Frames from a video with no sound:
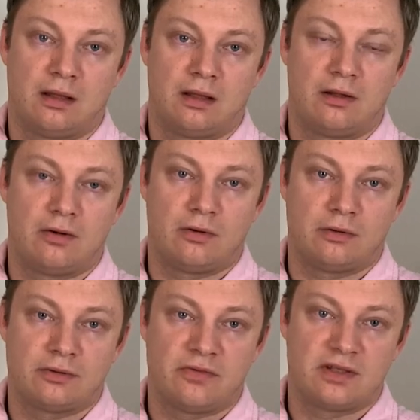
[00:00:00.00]

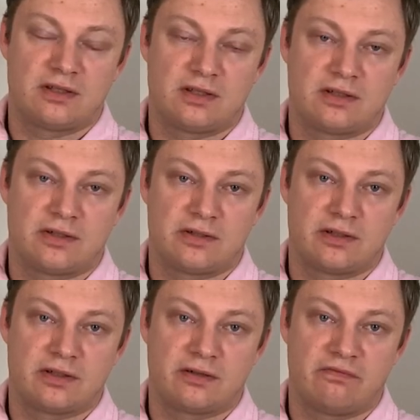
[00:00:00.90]
Hello, this is a
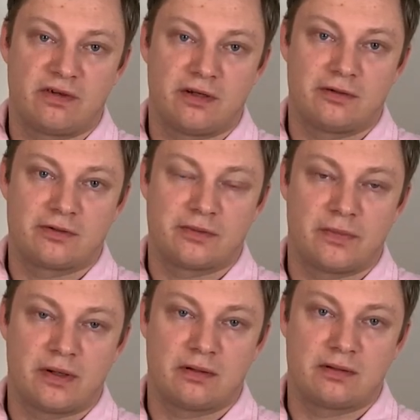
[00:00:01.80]
series of videos
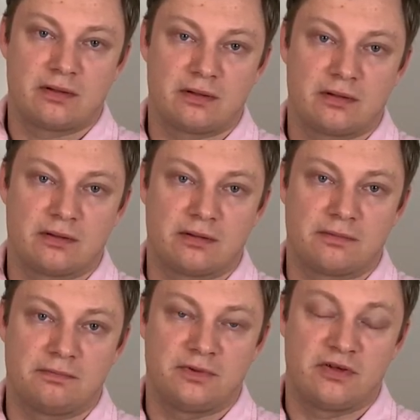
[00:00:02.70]
about
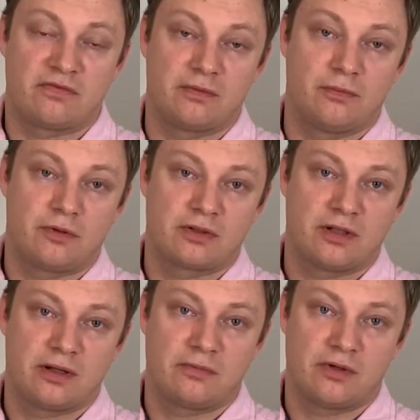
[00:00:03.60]
different books
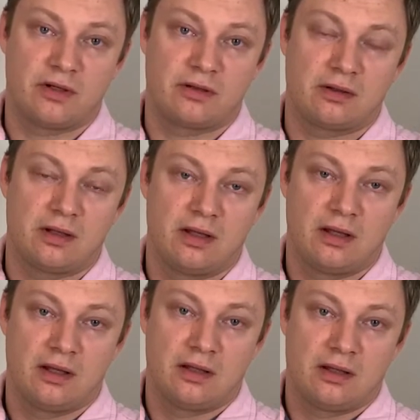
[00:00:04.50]
that I'm reading.
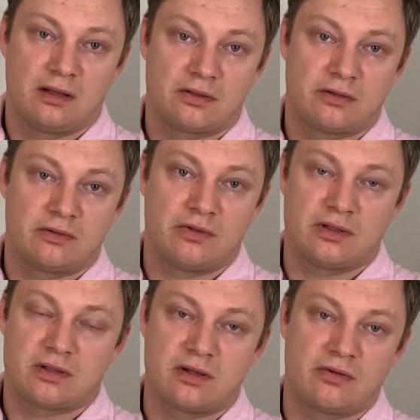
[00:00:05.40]
So
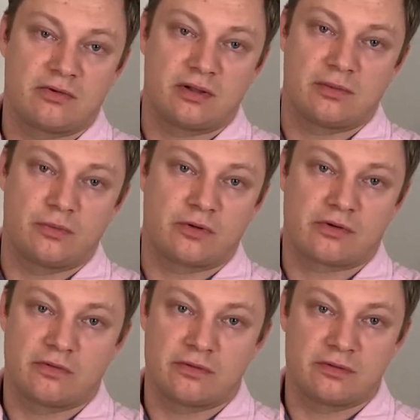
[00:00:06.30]
these are not really book
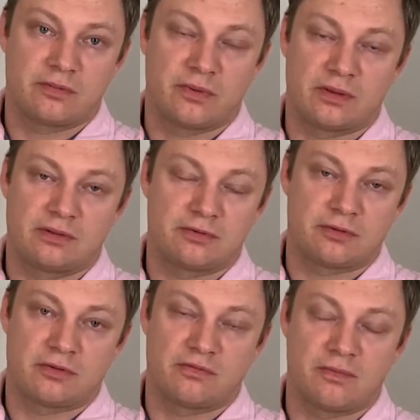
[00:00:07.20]
reviews, but
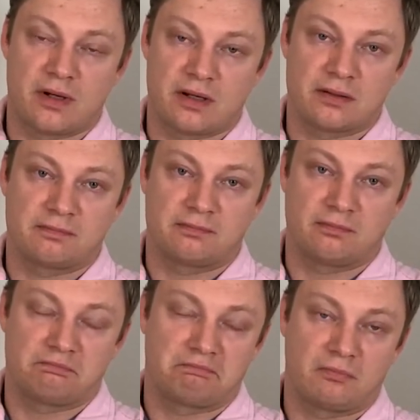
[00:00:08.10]
sort of my
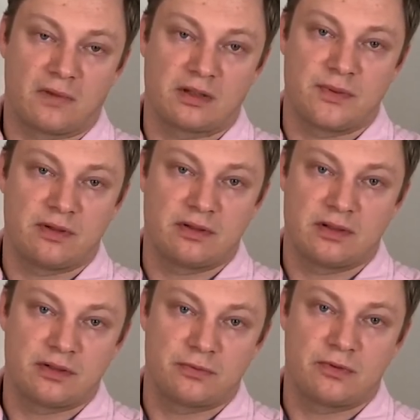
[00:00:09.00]

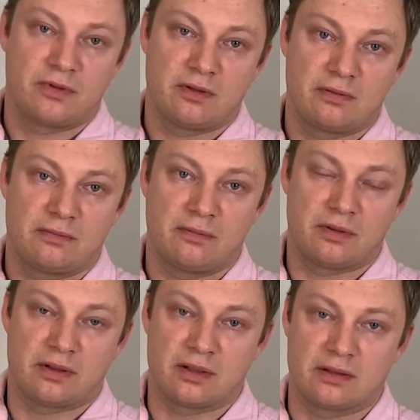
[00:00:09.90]
experiences with them,
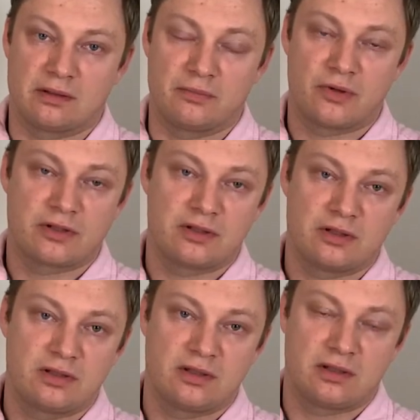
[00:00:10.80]
my
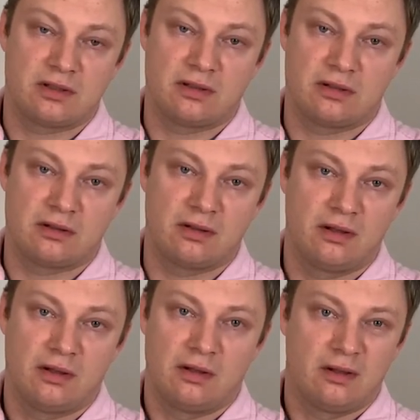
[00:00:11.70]
impressions, and
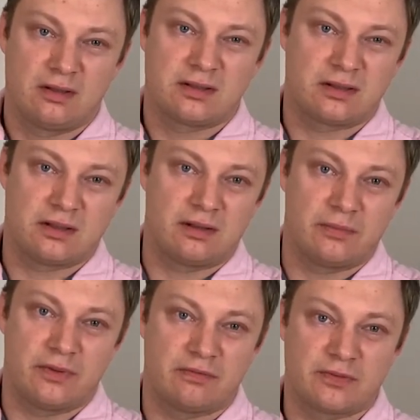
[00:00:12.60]
s a little
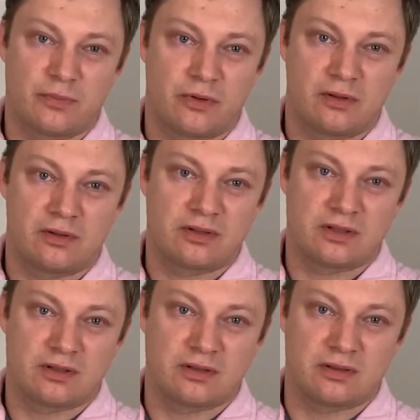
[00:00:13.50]
bit of spoilers
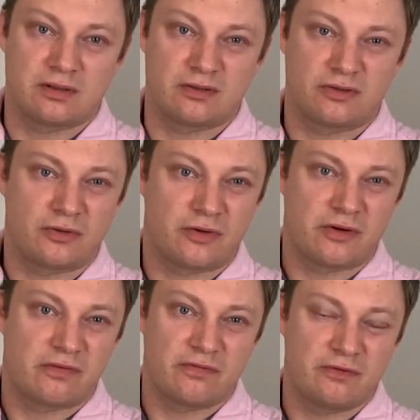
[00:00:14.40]
and
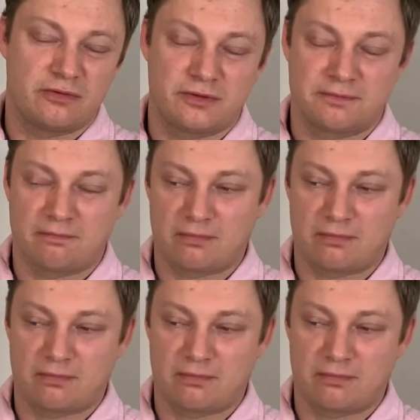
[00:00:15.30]
story reviews.